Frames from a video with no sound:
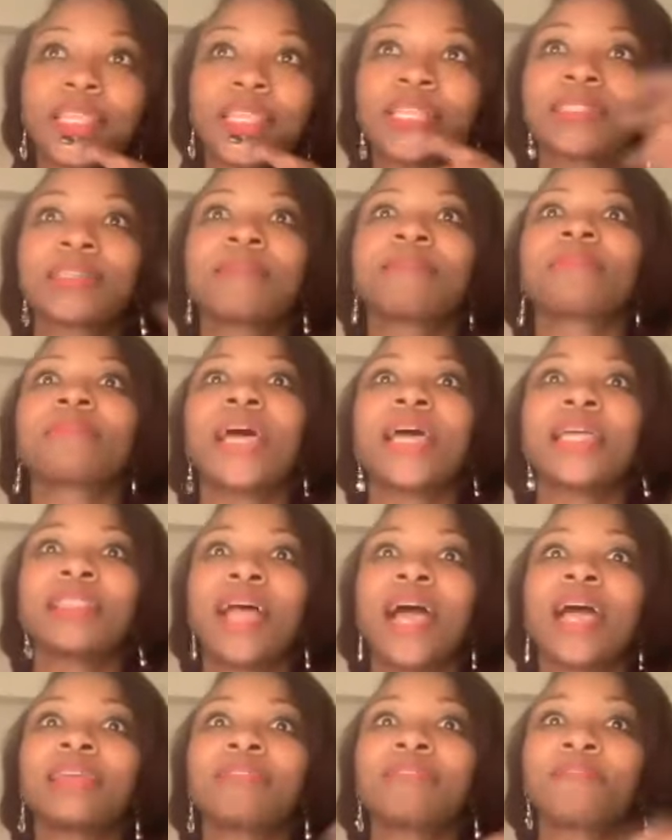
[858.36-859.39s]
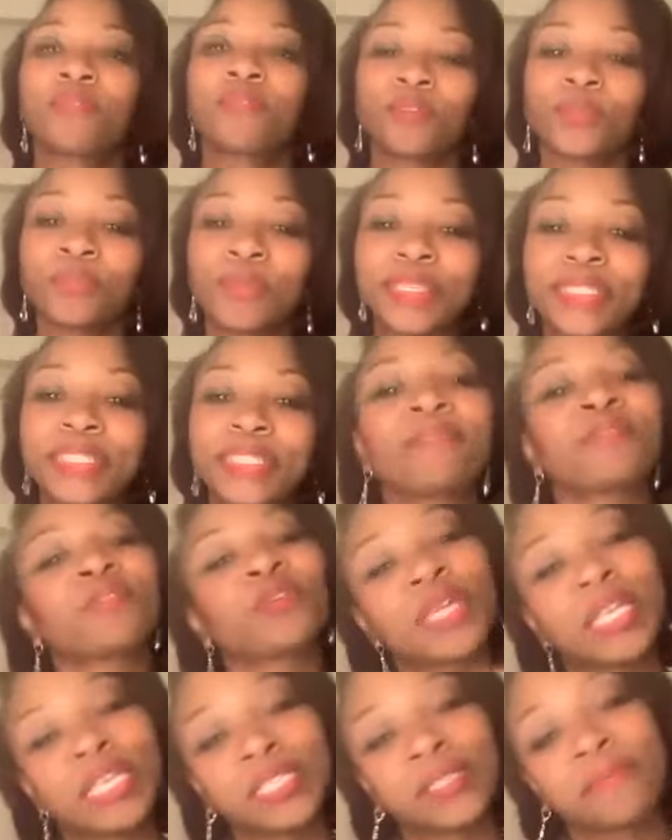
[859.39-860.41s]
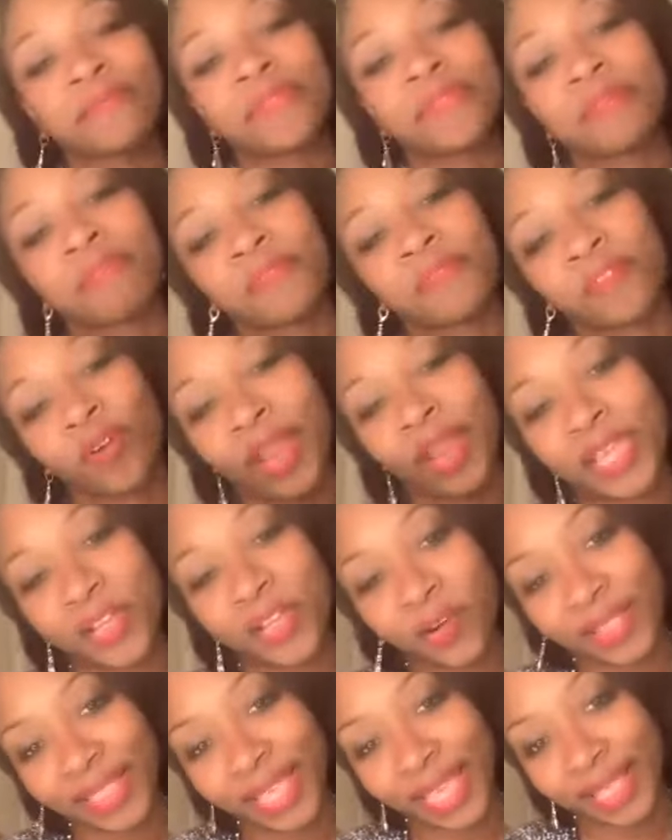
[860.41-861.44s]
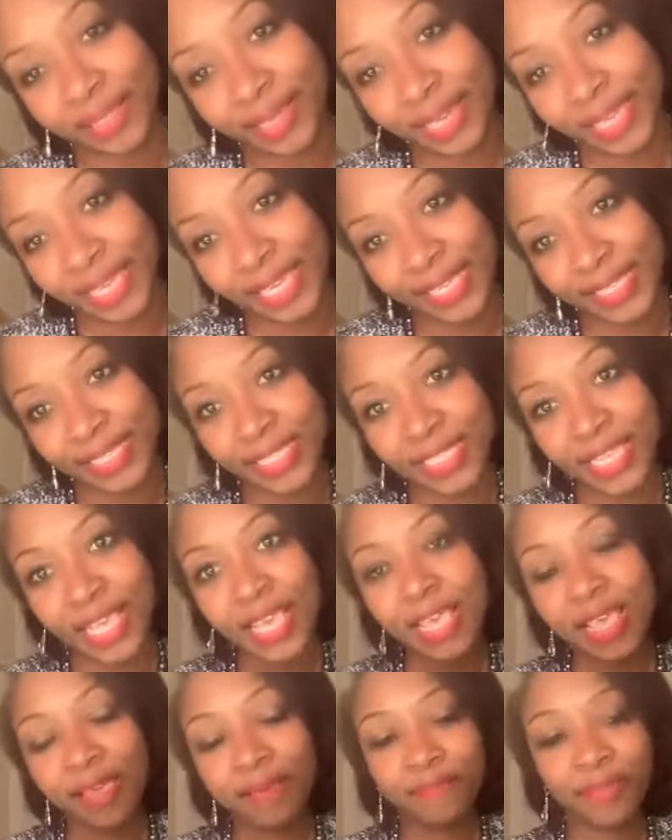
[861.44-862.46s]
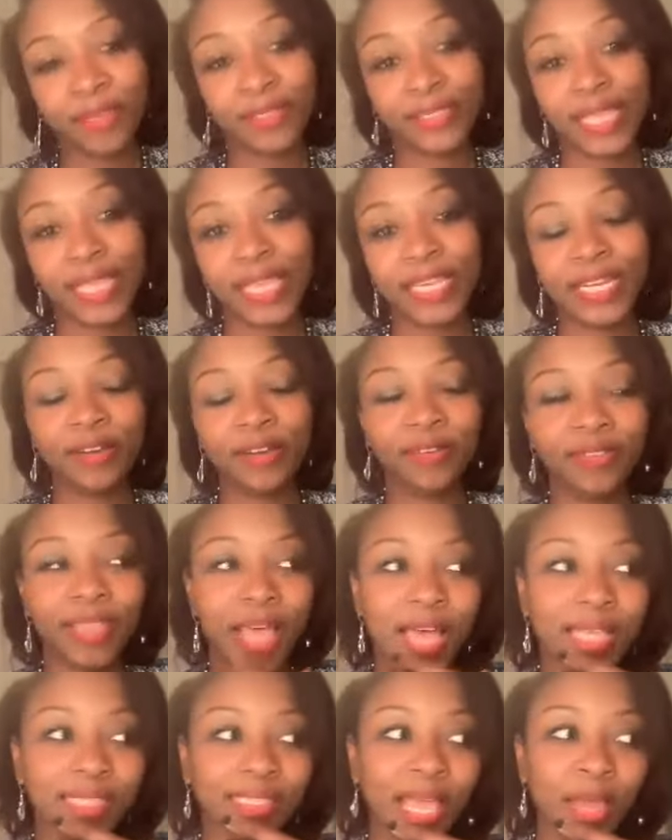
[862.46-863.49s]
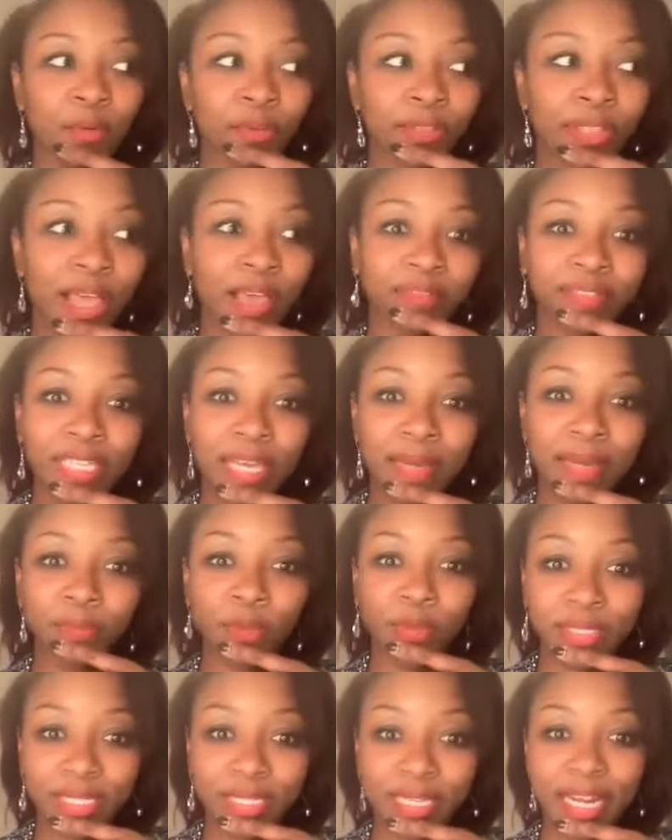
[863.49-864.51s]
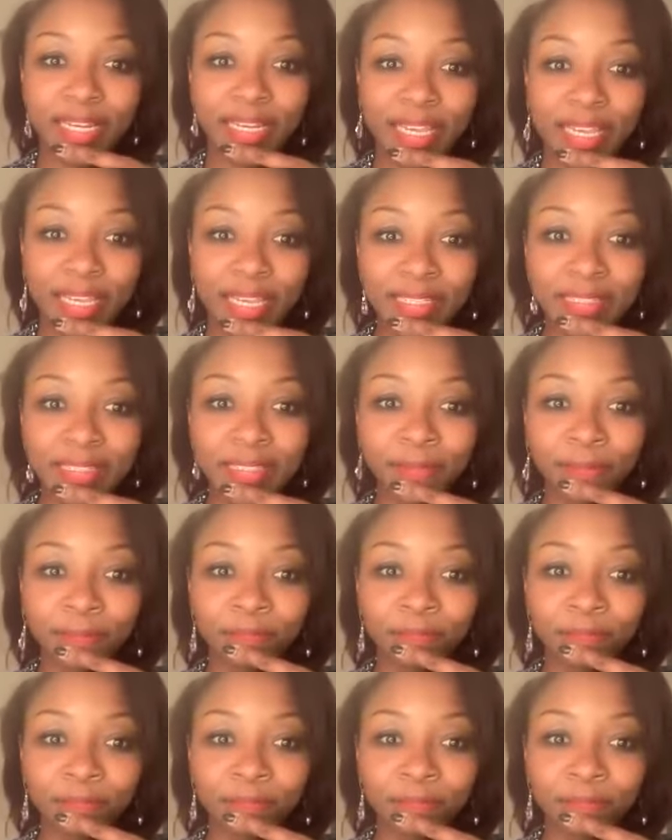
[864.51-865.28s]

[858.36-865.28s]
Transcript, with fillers: it and some and i force myself to eat something before i go and get the kids because i know that i won't have time to sit and eat